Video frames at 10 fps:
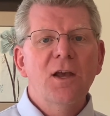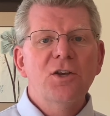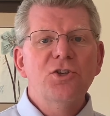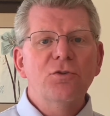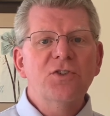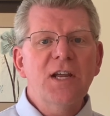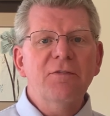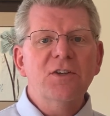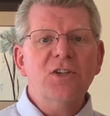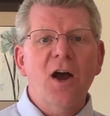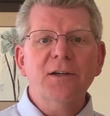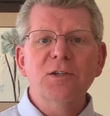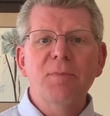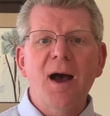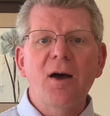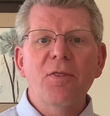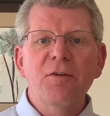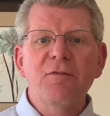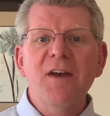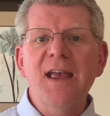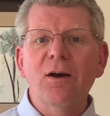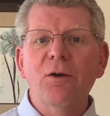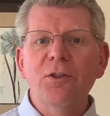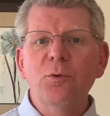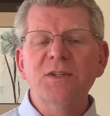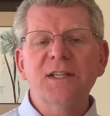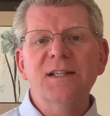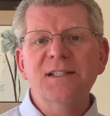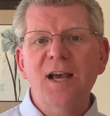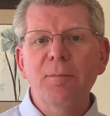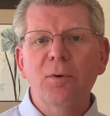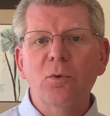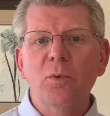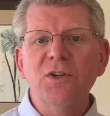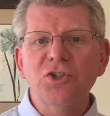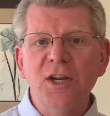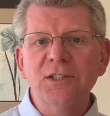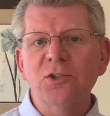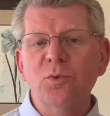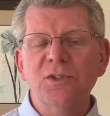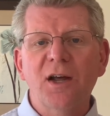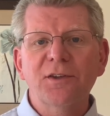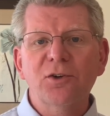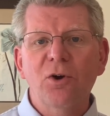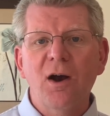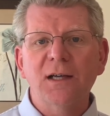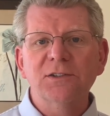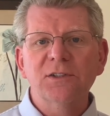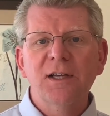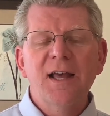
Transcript: Josephus talks about the veil that was in the temple when Jesus was on the cross.